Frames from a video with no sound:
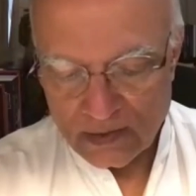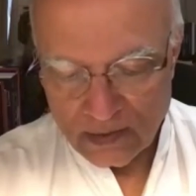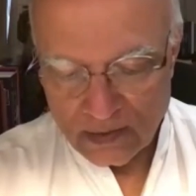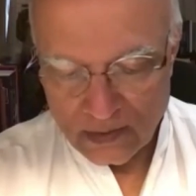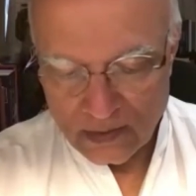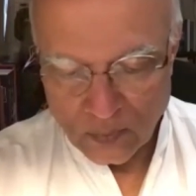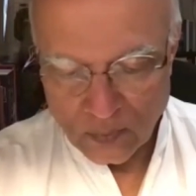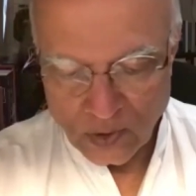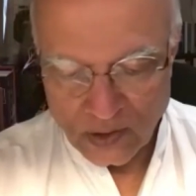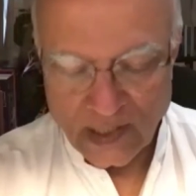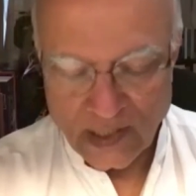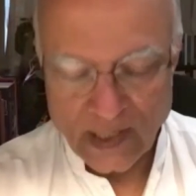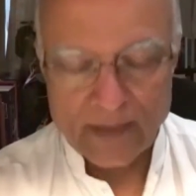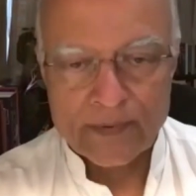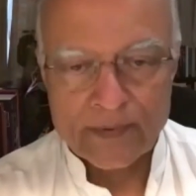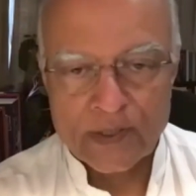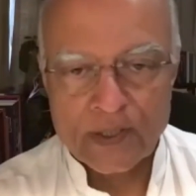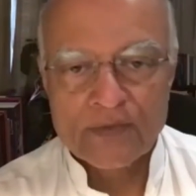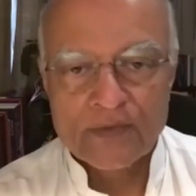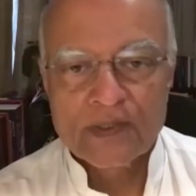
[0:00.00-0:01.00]
what
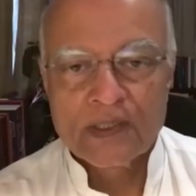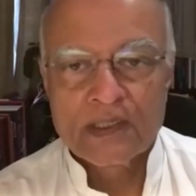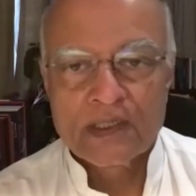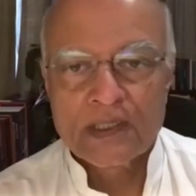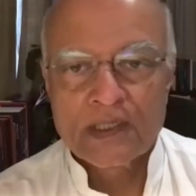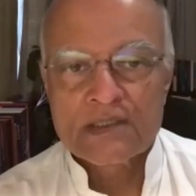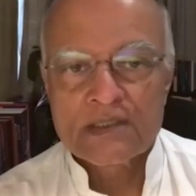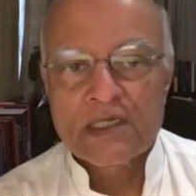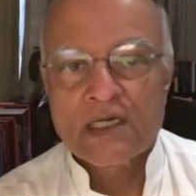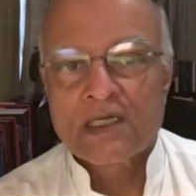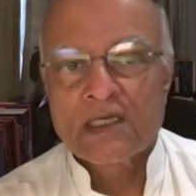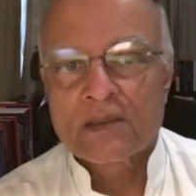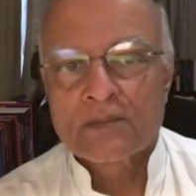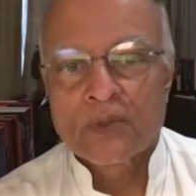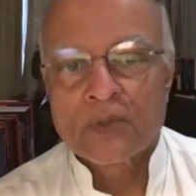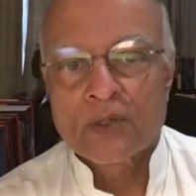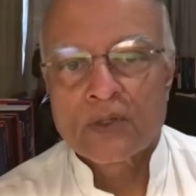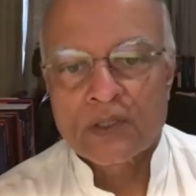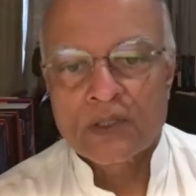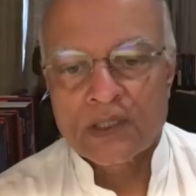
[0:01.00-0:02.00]
happened on the India-China
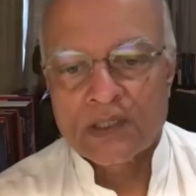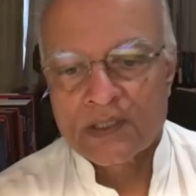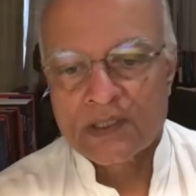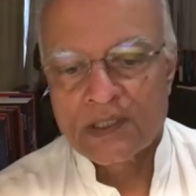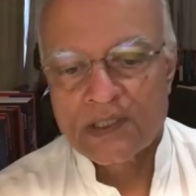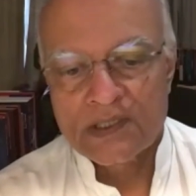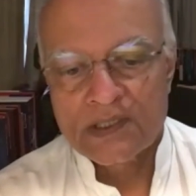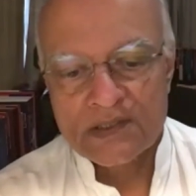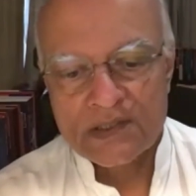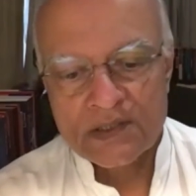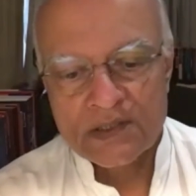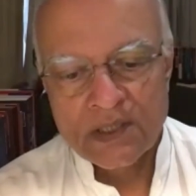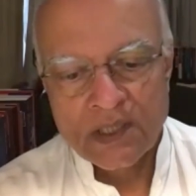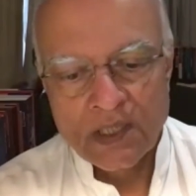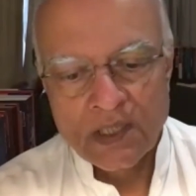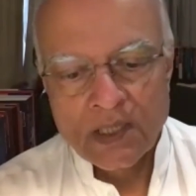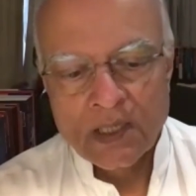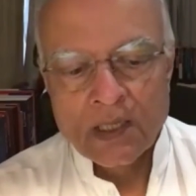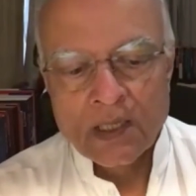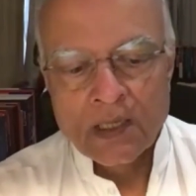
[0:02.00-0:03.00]
border is
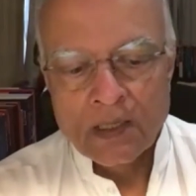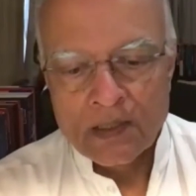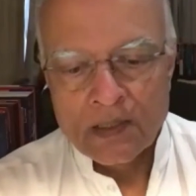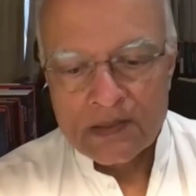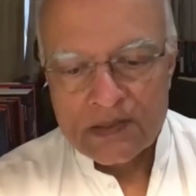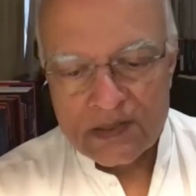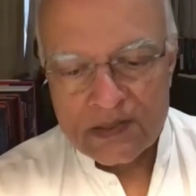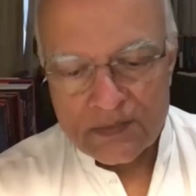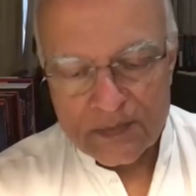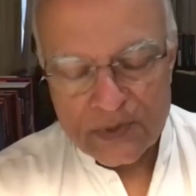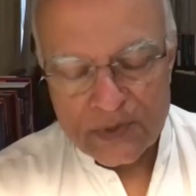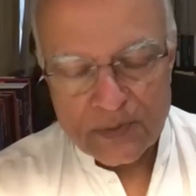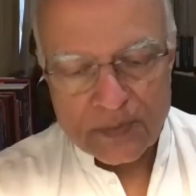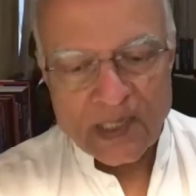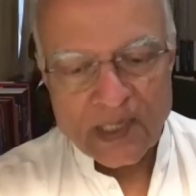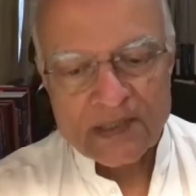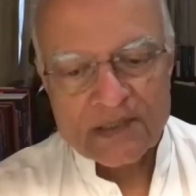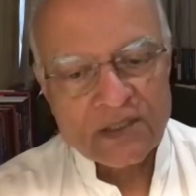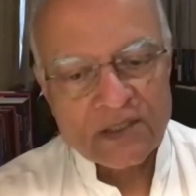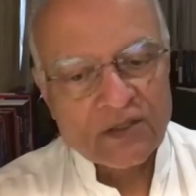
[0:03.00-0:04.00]

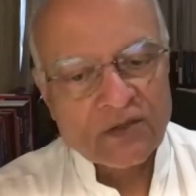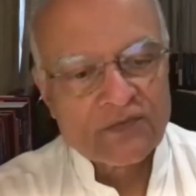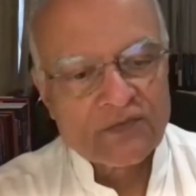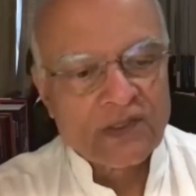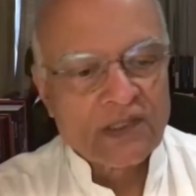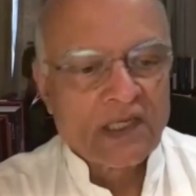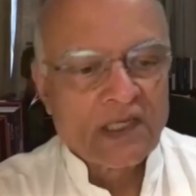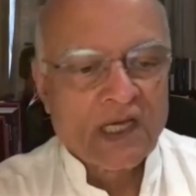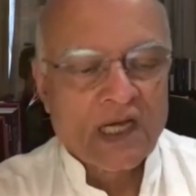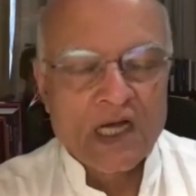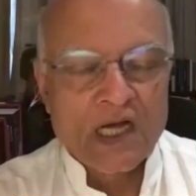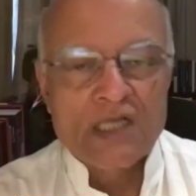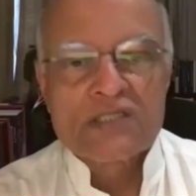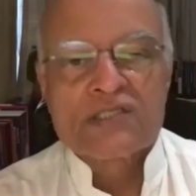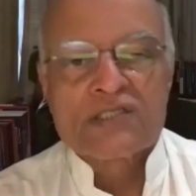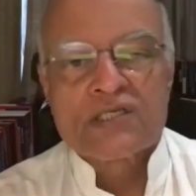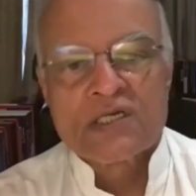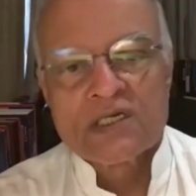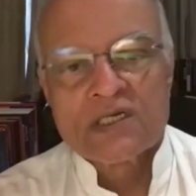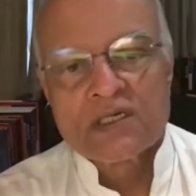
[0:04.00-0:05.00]
symptomatic of a
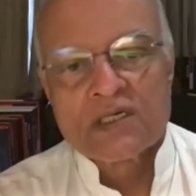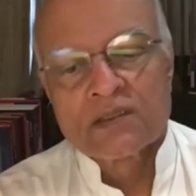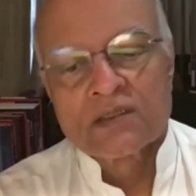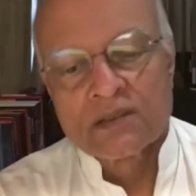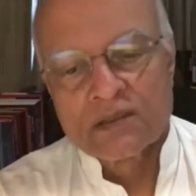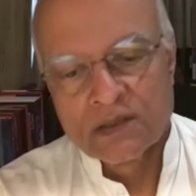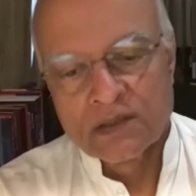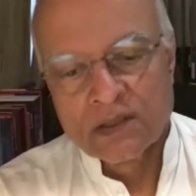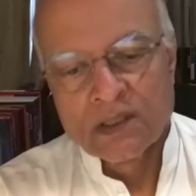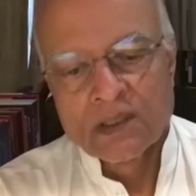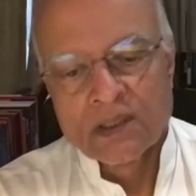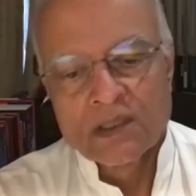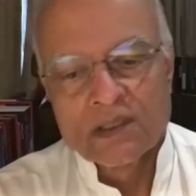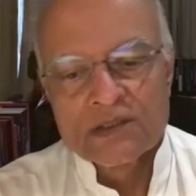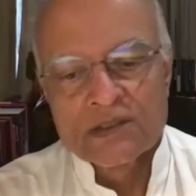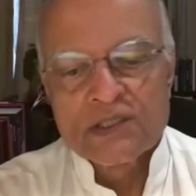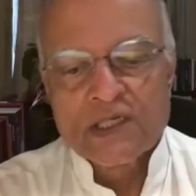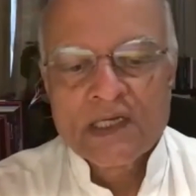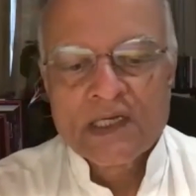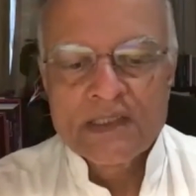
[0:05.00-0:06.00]
larger
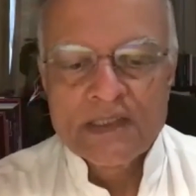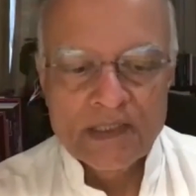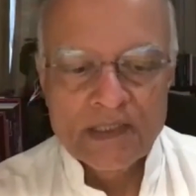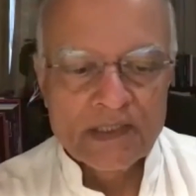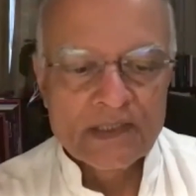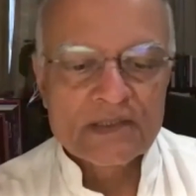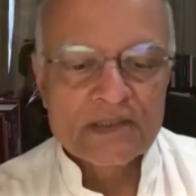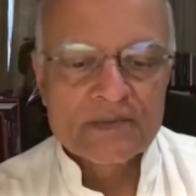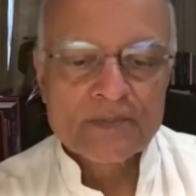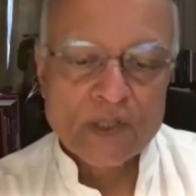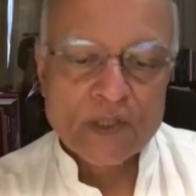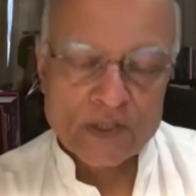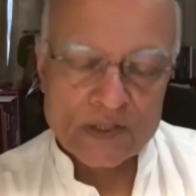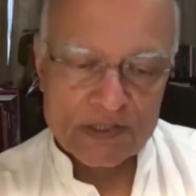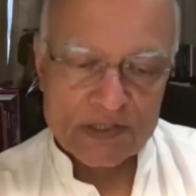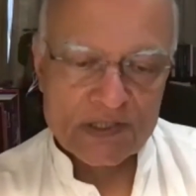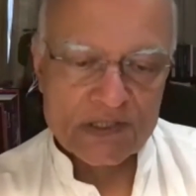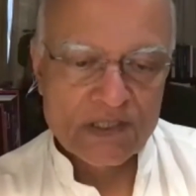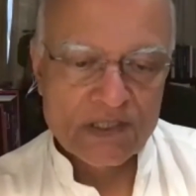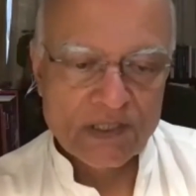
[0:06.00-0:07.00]
Chinese
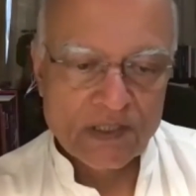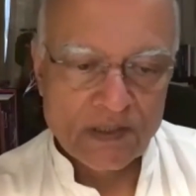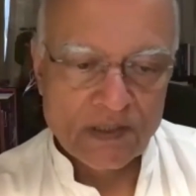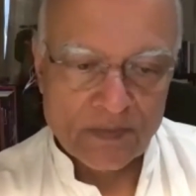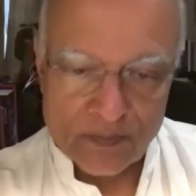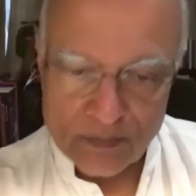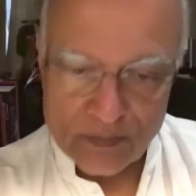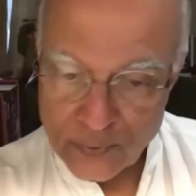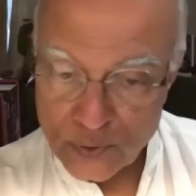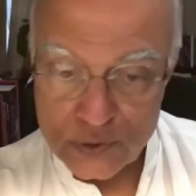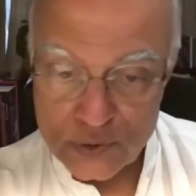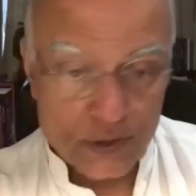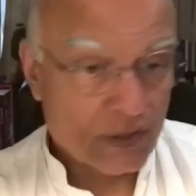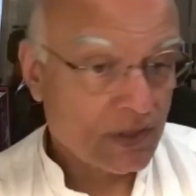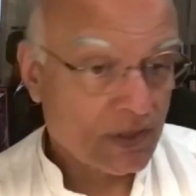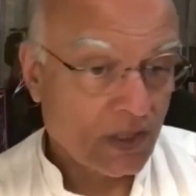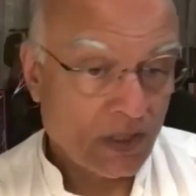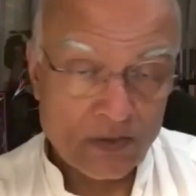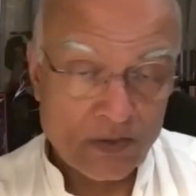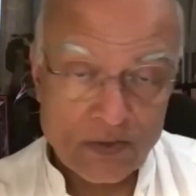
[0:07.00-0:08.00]
policy push
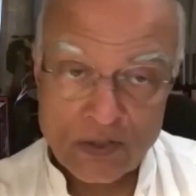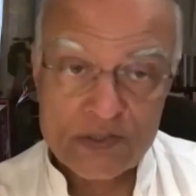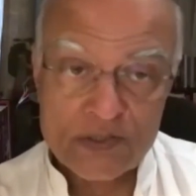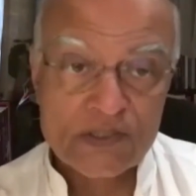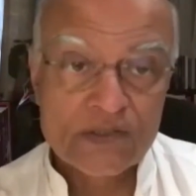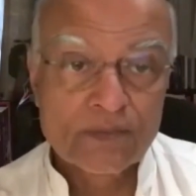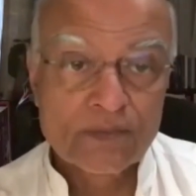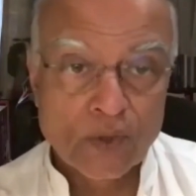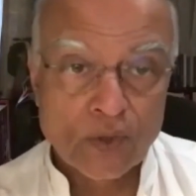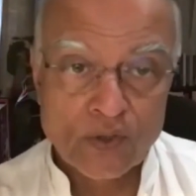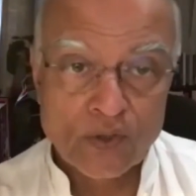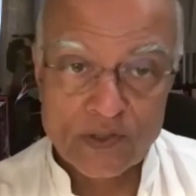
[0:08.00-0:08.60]
across the board.